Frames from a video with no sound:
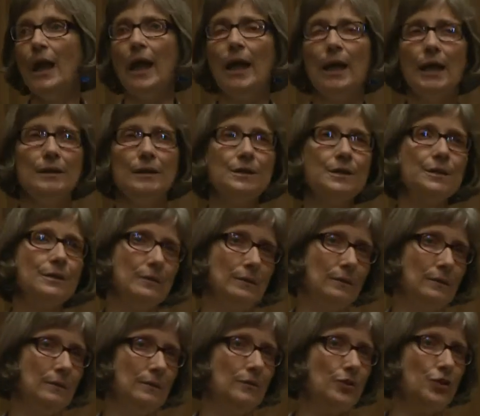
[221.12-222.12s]
And
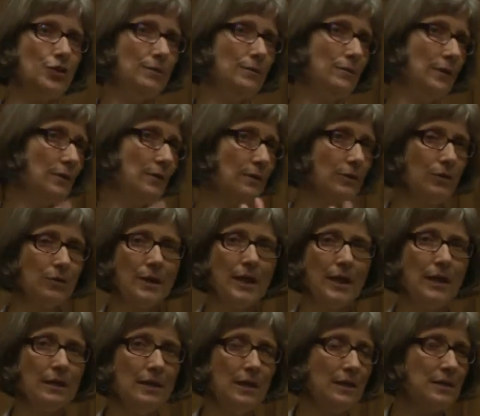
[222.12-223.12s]
Lori
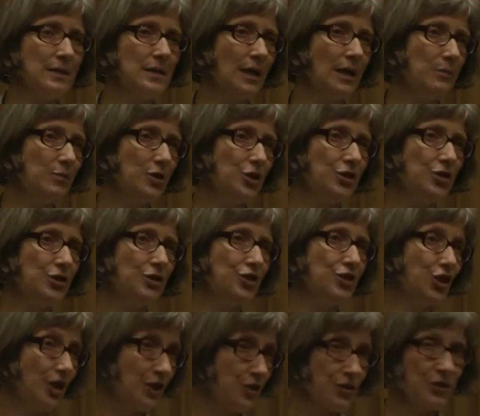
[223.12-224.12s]
hadn't had time
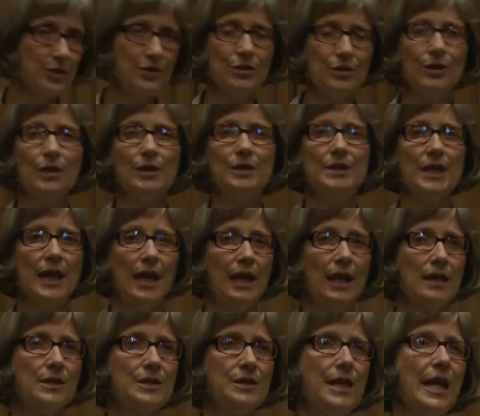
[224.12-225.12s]
to change the dog
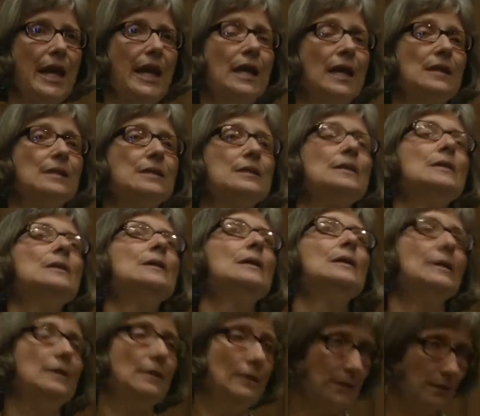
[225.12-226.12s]
tags, and
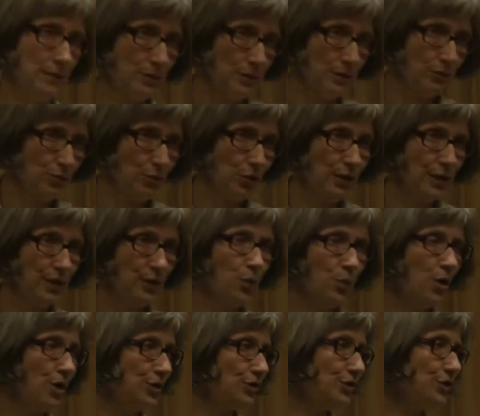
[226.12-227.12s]
Royal
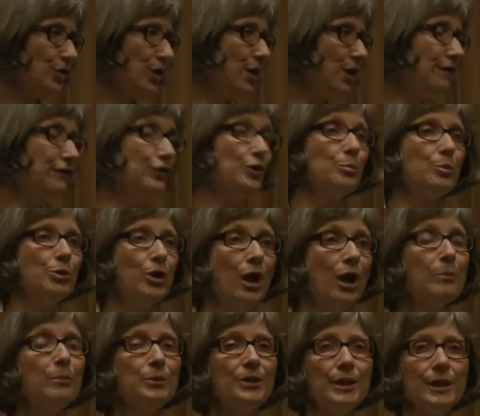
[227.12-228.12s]
wandered off her
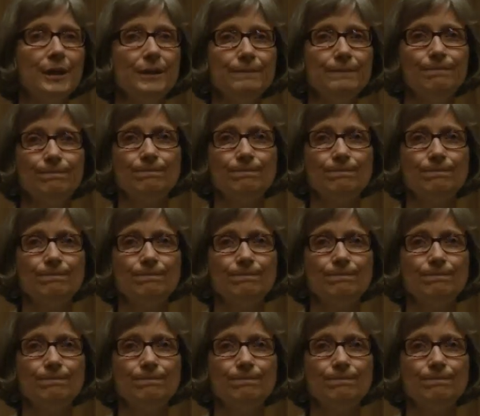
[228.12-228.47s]
property.